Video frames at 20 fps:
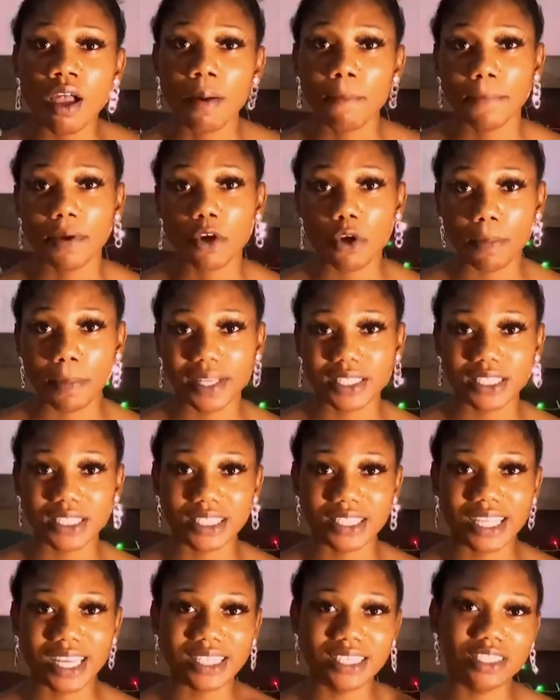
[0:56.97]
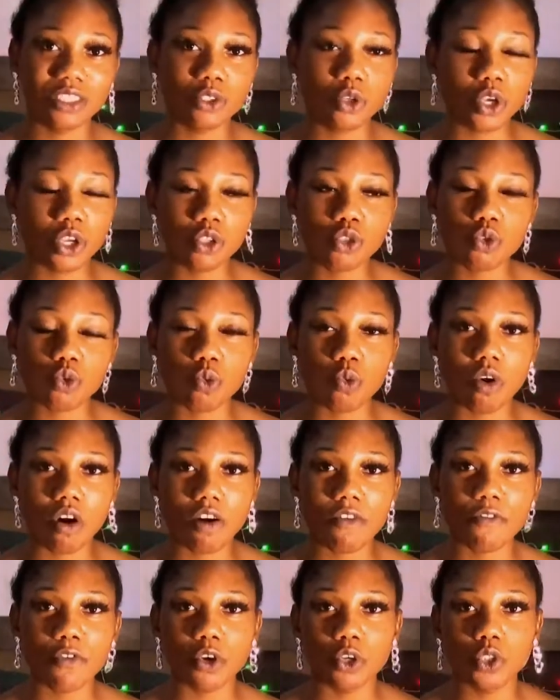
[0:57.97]
makeup artist that is going to
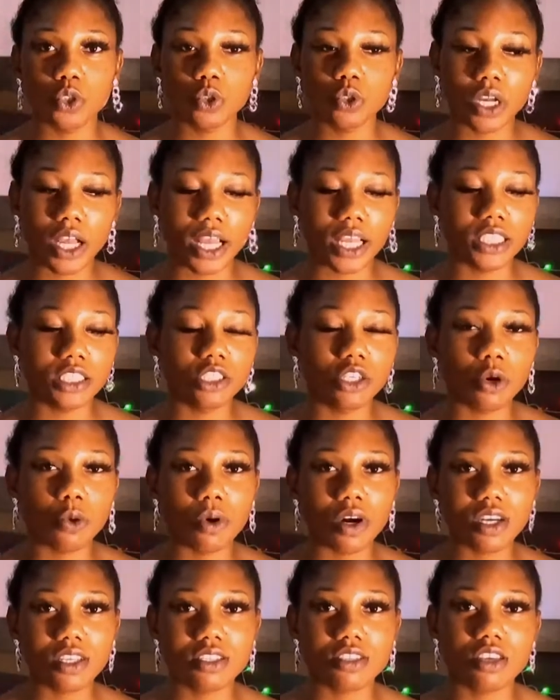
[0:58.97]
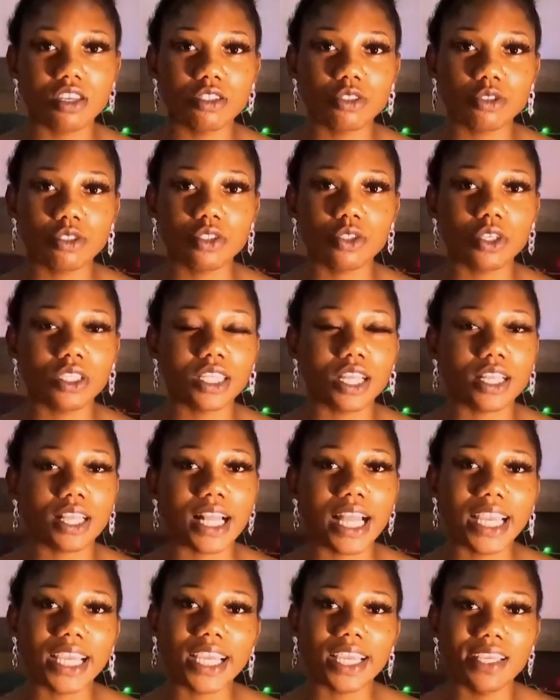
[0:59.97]
work for you, and your work is going to turn out
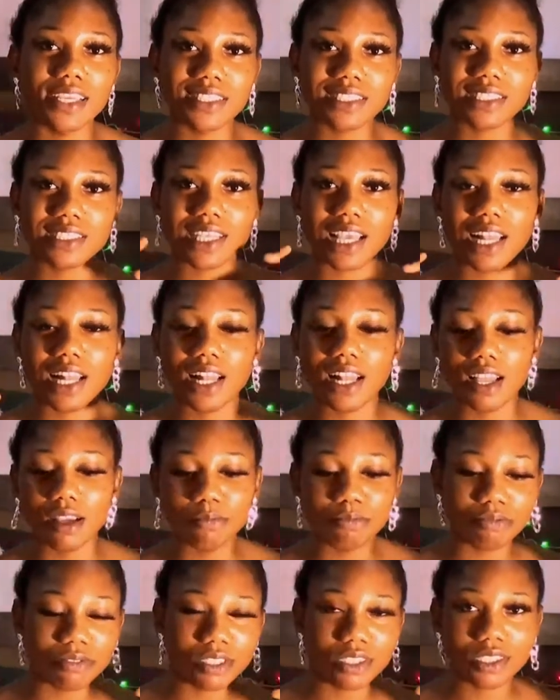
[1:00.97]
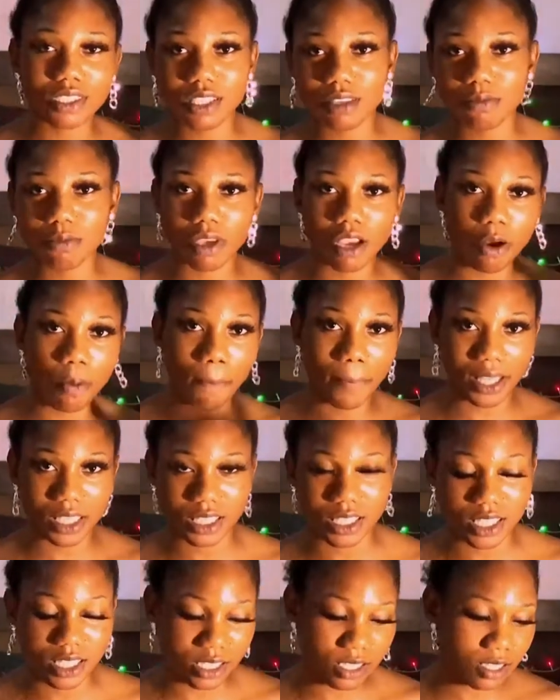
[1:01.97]
like a celebrity makeup
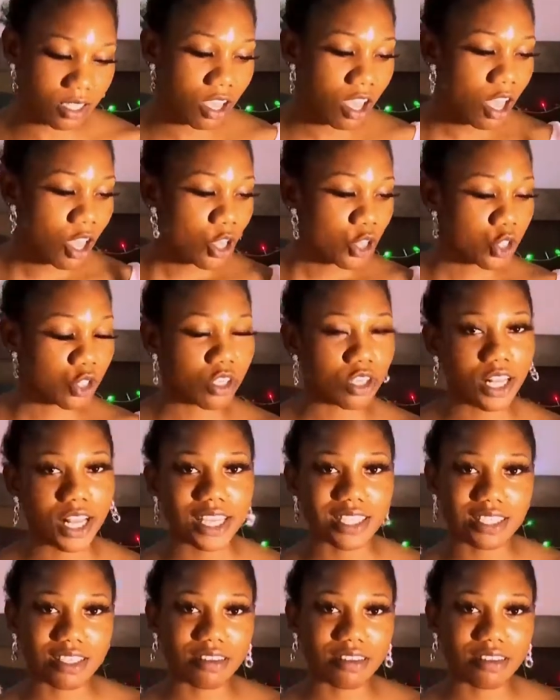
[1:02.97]
artist. So let's